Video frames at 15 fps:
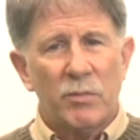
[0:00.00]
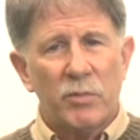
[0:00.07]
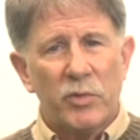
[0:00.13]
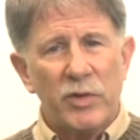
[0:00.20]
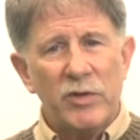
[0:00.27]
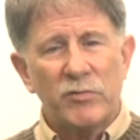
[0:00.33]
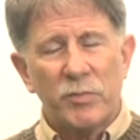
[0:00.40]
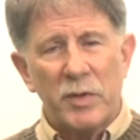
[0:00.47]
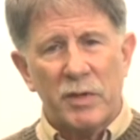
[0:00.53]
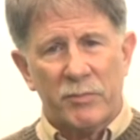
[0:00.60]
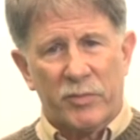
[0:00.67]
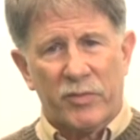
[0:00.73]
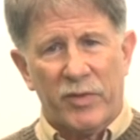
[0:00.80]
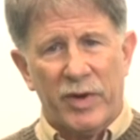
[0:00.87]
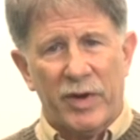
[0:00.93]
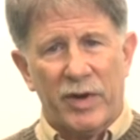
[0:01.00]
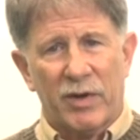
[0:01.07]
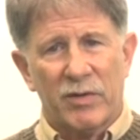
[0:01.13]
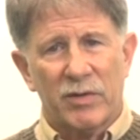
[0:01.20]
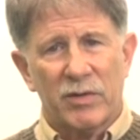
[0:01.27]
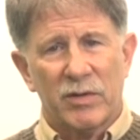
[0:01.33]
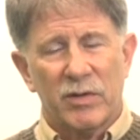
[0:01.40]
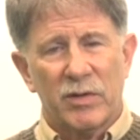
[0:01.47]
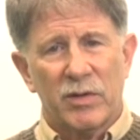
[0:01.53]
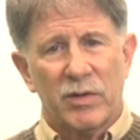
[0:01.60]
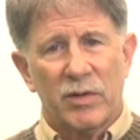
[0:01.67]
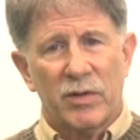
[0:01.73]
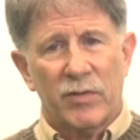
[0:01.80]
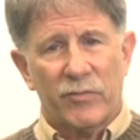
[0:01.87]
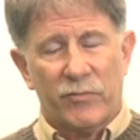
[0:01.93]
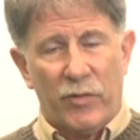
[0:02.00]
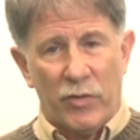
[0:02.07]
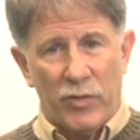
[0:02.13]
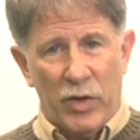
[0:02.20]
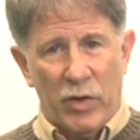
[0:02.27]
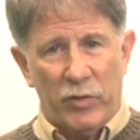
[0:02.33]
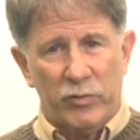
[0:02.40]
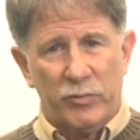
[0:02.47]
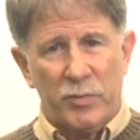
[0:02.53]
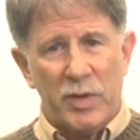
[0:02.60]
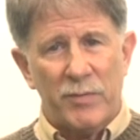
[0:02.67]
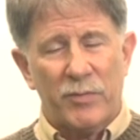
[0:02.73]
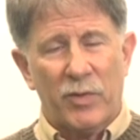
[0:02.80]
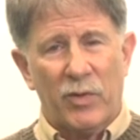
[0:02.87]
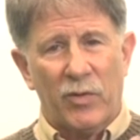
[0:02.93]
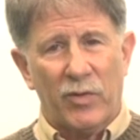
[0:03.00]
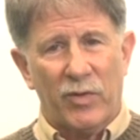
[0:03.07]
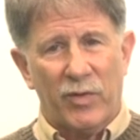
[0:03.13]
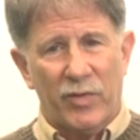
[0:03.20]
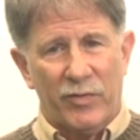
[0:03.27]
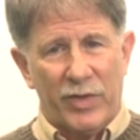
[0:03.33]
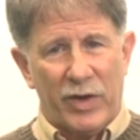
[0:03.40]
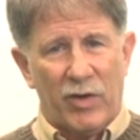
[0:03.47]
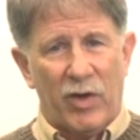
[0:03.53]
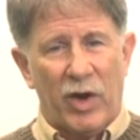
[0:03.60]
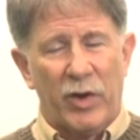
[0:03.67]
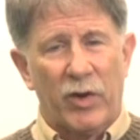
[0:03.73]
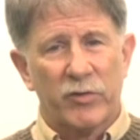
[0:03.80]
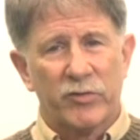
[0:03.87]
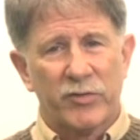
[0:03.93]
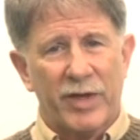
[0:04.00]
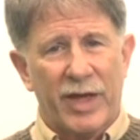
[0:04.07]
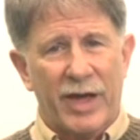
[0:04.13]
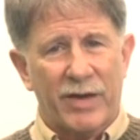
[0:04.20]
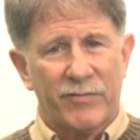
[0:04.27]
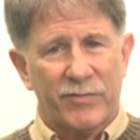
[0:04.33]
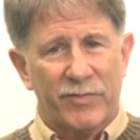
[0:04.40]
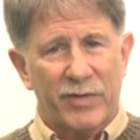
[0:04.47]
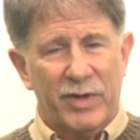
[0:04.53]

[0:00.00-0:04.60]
please be in prayer for those people that are on our staff